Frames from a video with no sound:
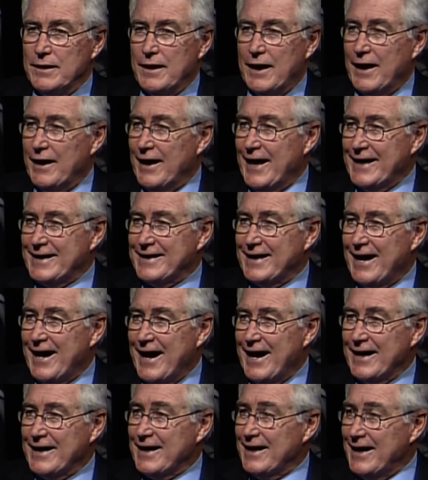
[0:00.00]
I like to
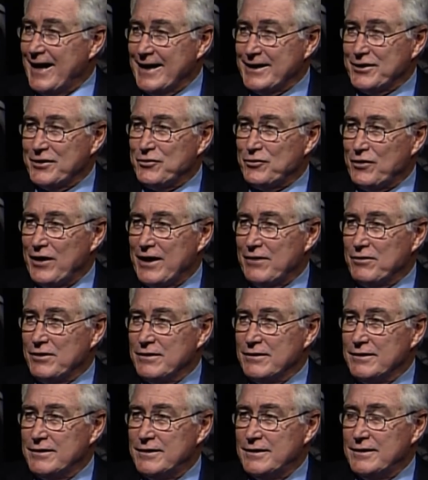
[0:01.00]
hike. I like to
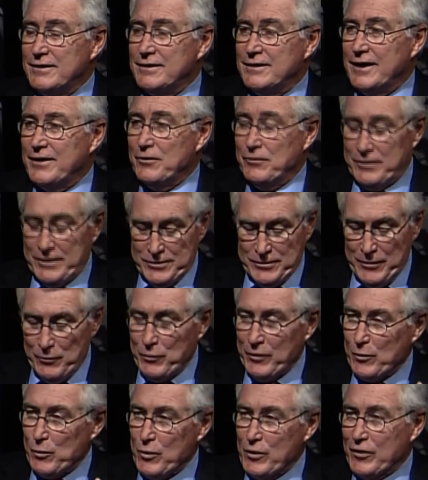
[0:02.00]
travel. I don't necessarily
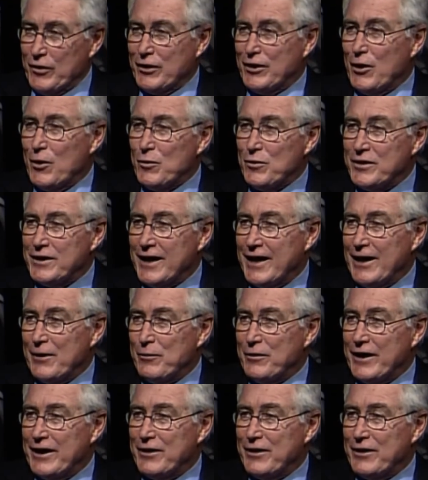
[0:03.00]
want to wear a coat and tie when